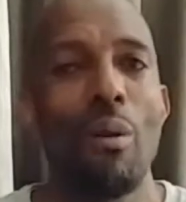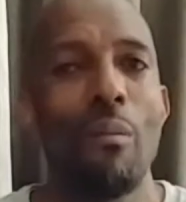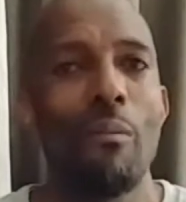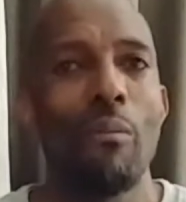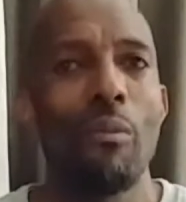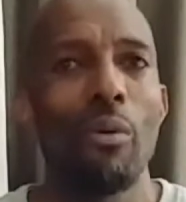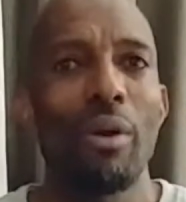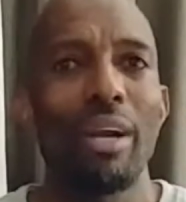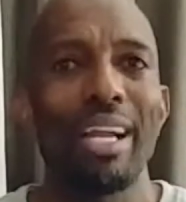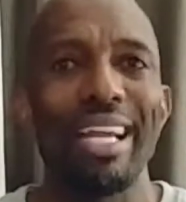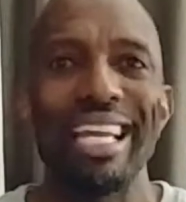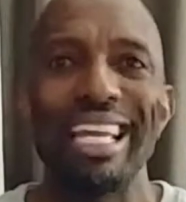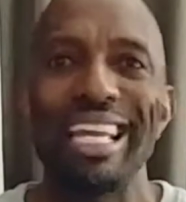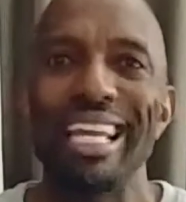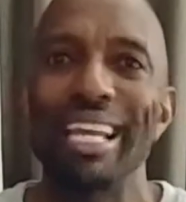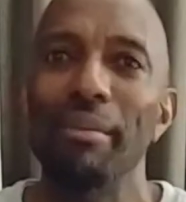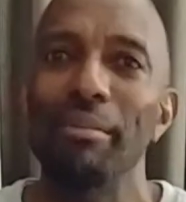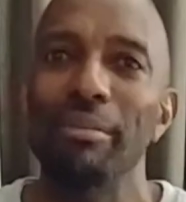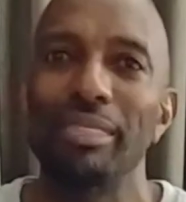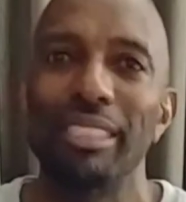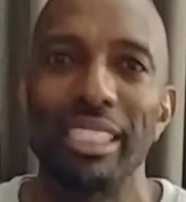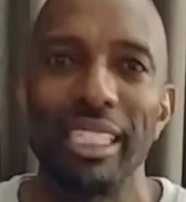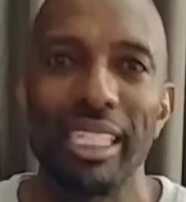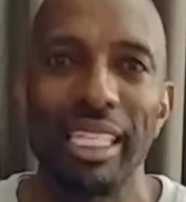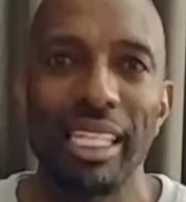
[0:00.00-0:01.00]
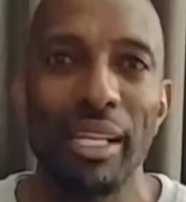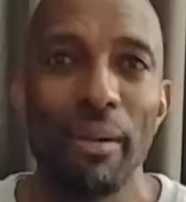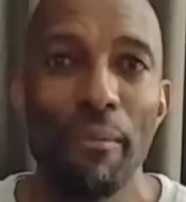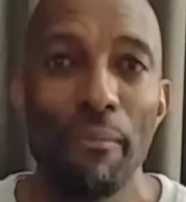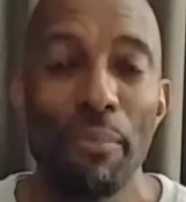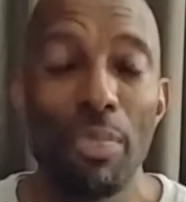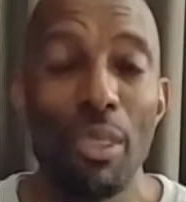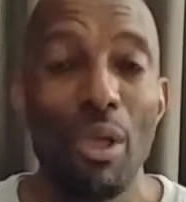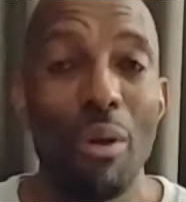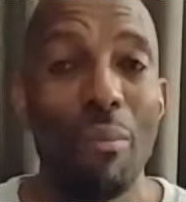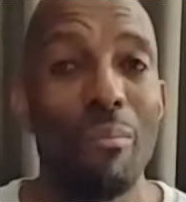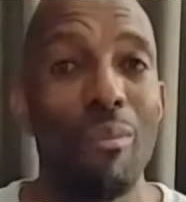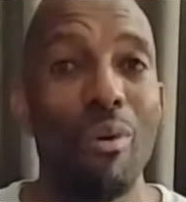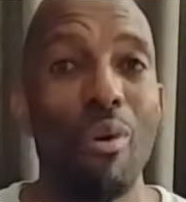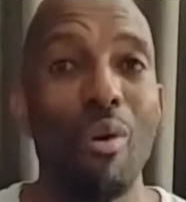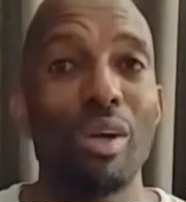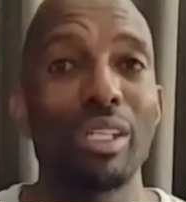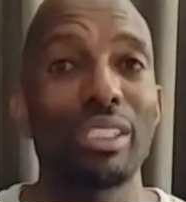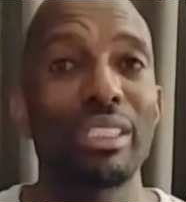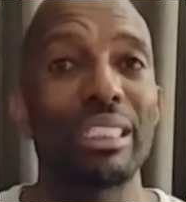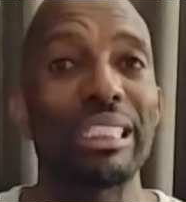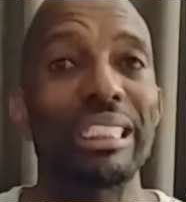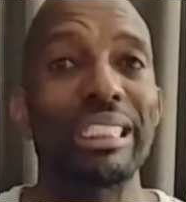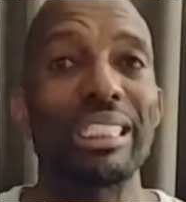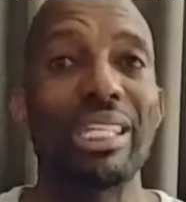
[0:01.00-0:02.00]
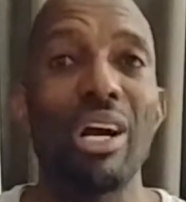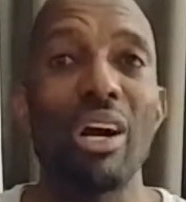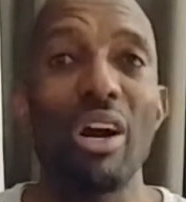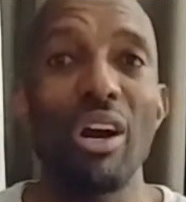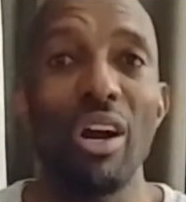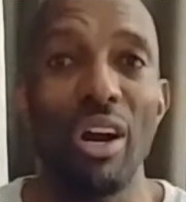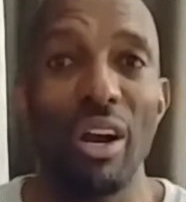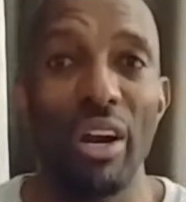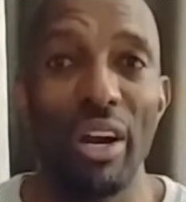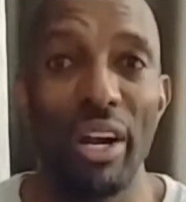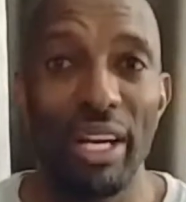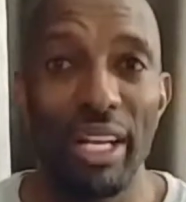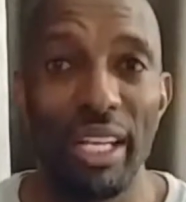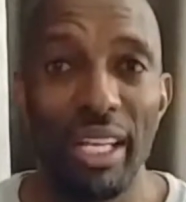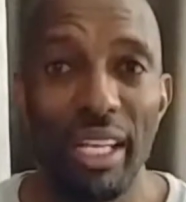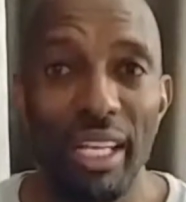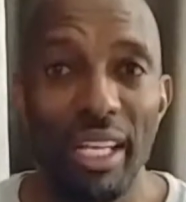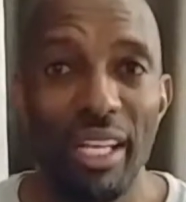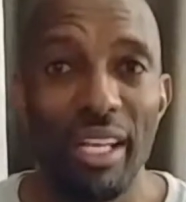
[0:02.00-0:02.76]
more empty, more scarred,